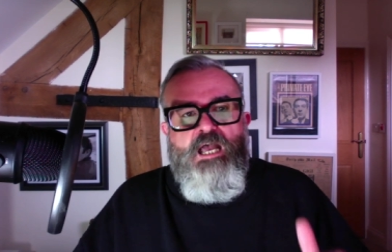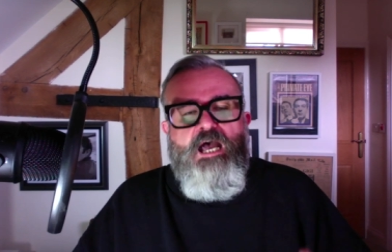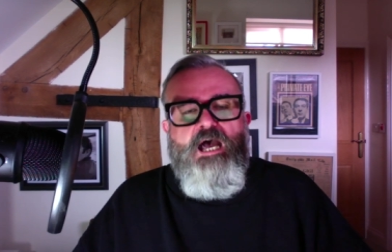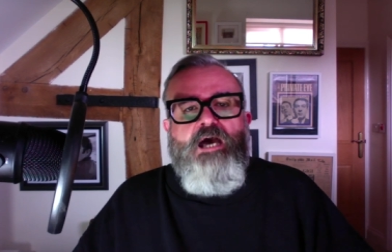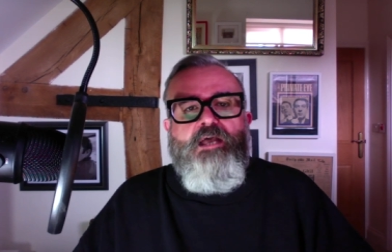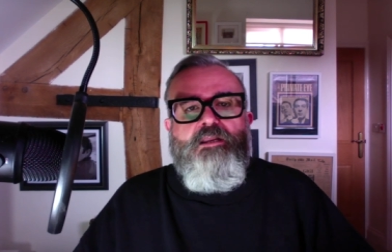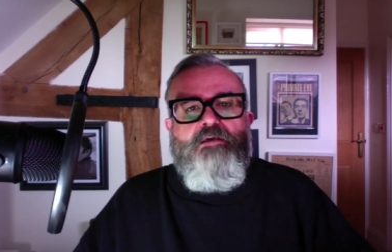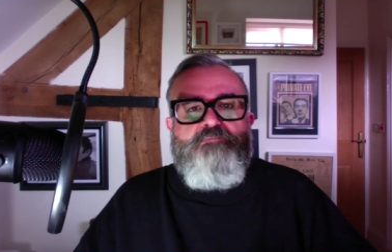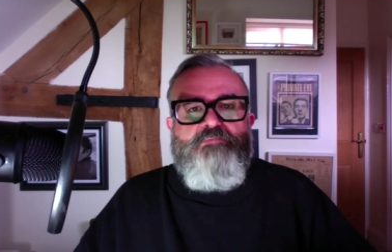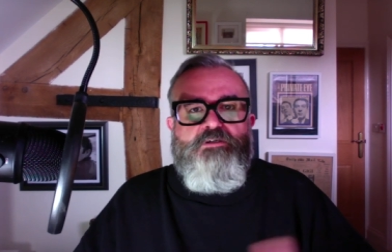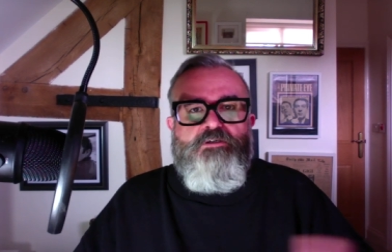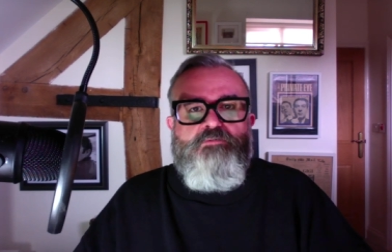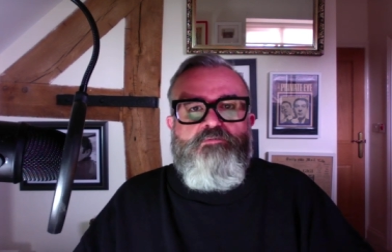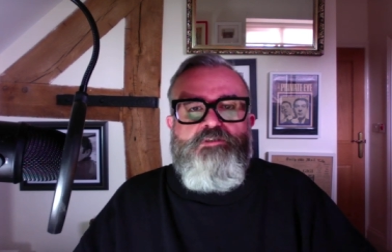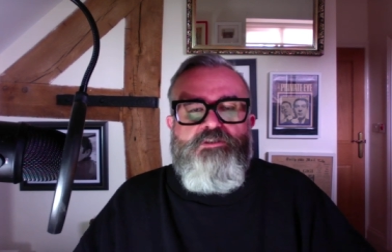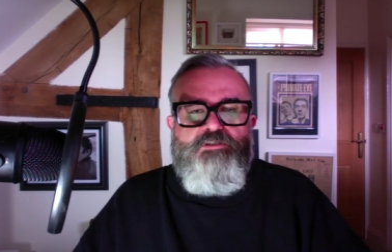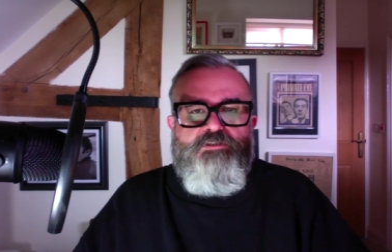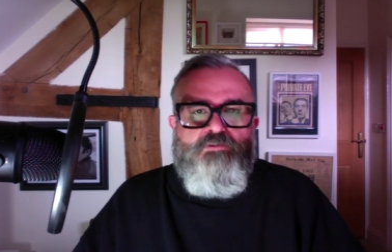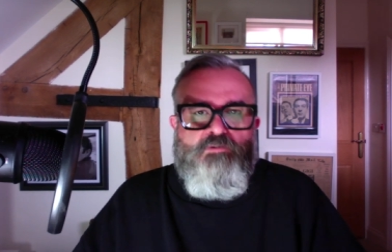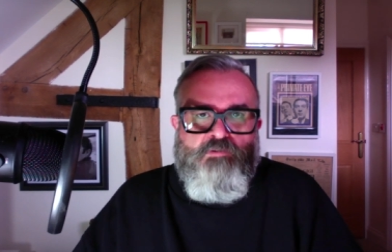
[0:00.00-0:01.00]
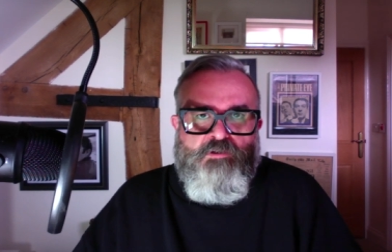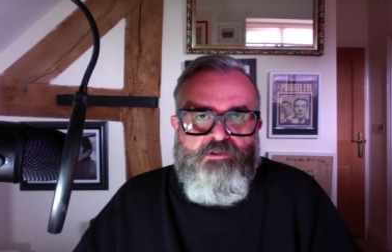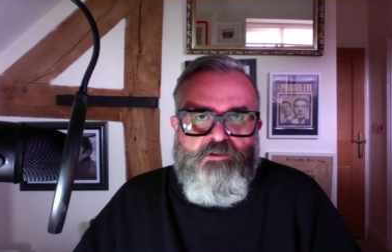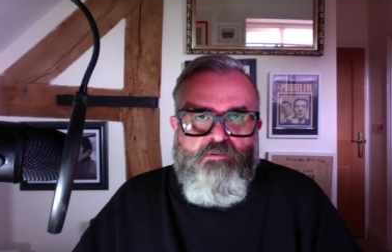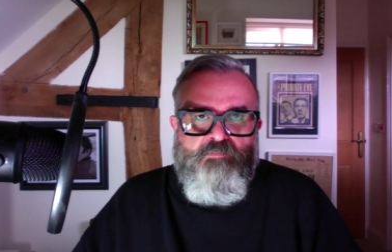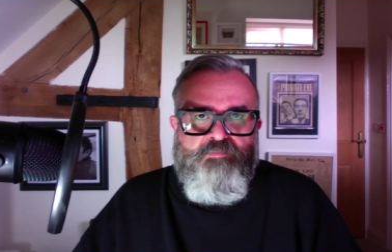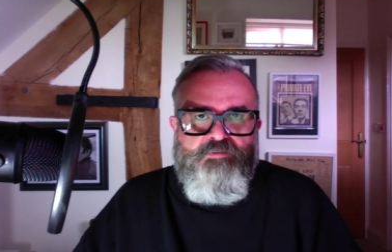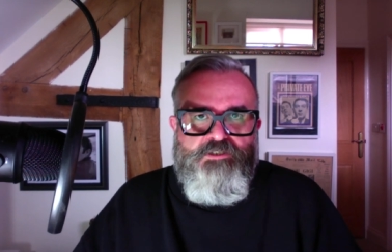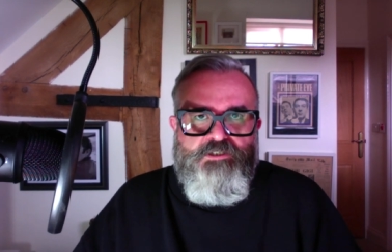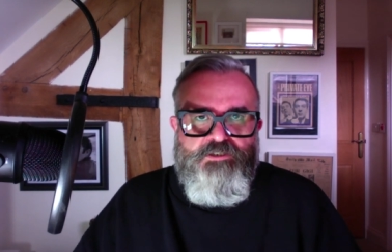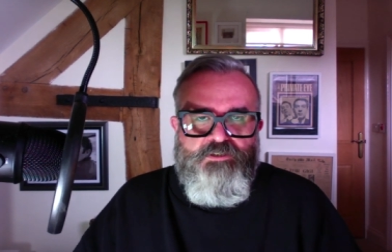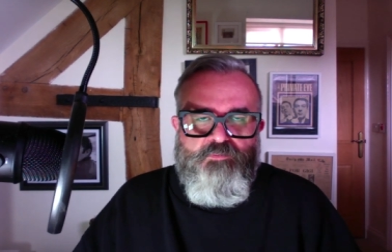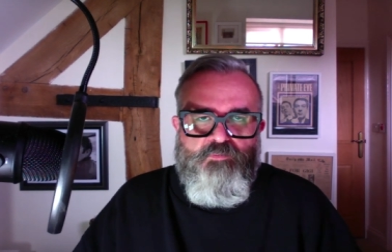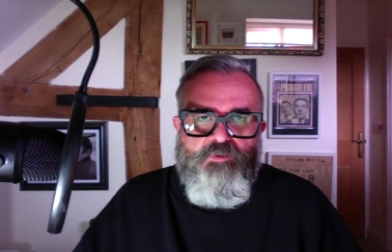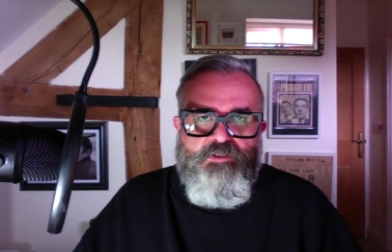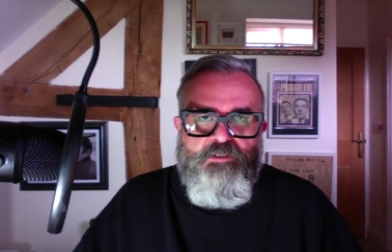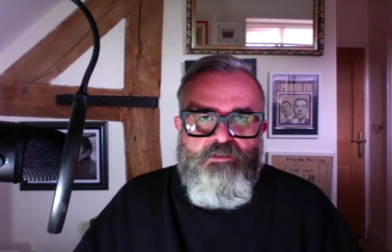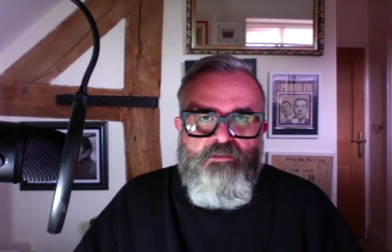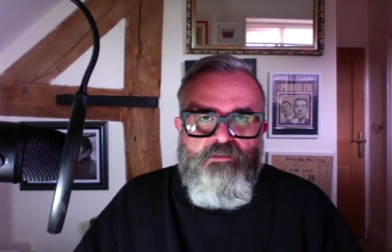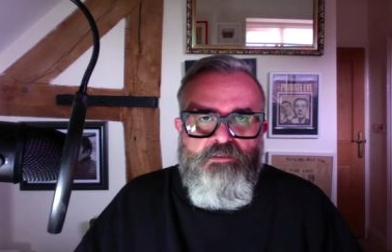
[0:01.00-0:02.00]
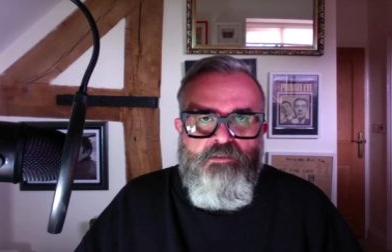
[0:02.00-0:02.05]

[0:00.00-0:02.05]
and I'm going to install a competition winner.